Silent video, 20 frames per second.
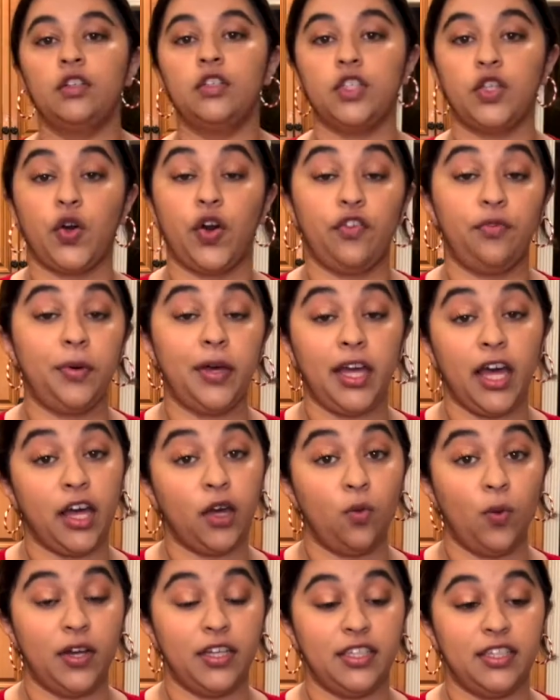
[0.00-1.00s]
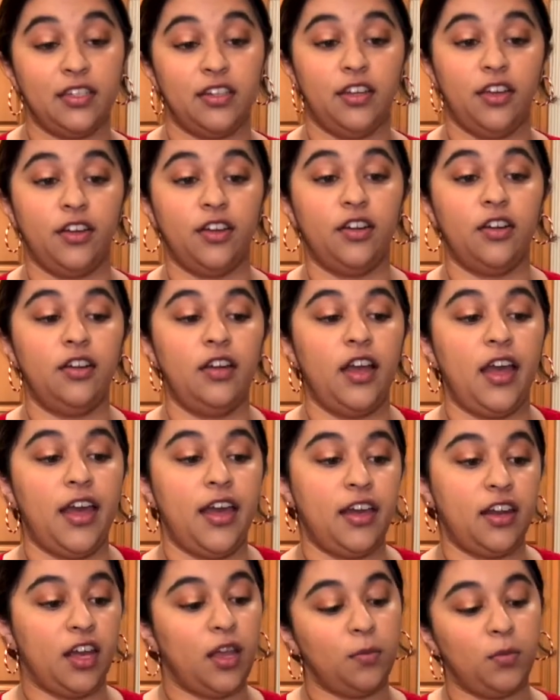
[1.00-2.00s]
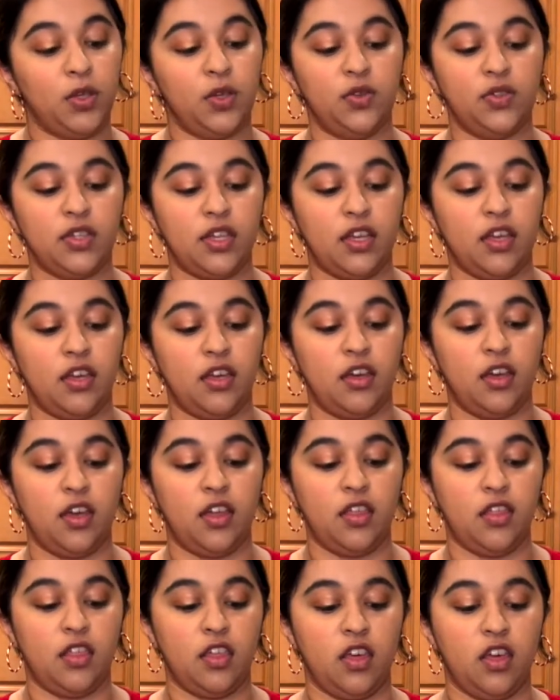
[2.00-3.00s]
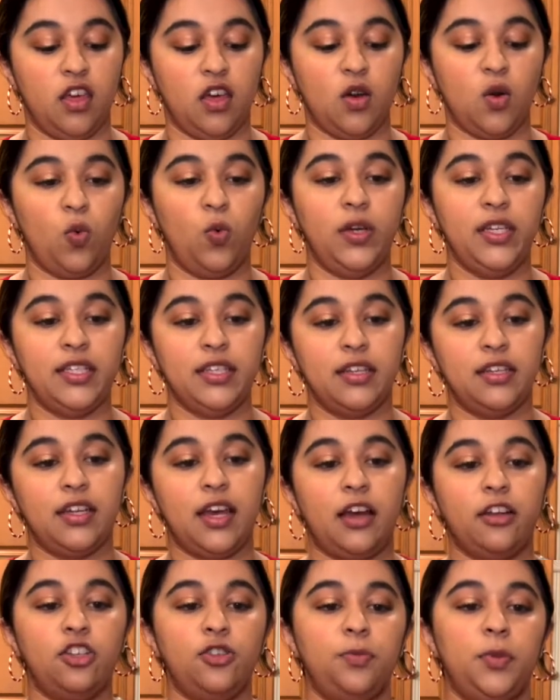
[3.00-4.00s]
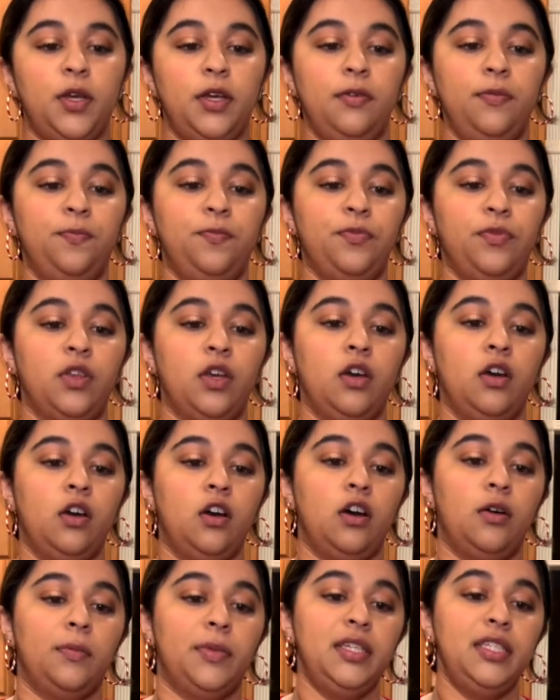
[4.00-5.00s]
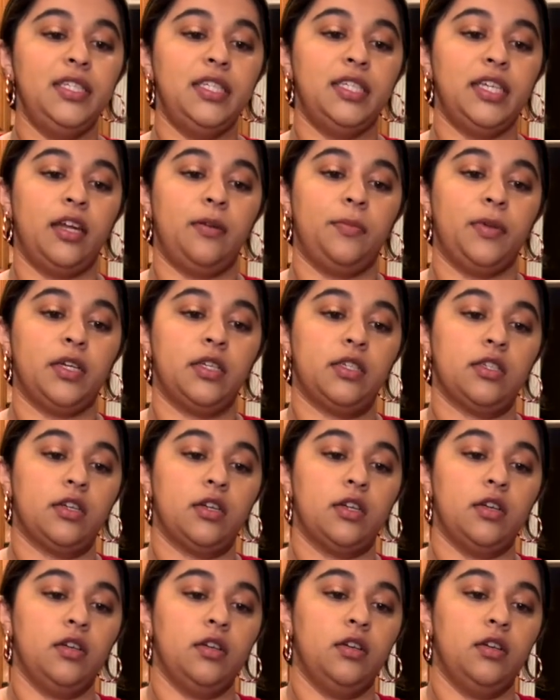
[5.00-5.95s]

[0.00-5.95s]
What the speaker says: So I have my egg whites in here and I'm using the whisk attachment, my stand mixer.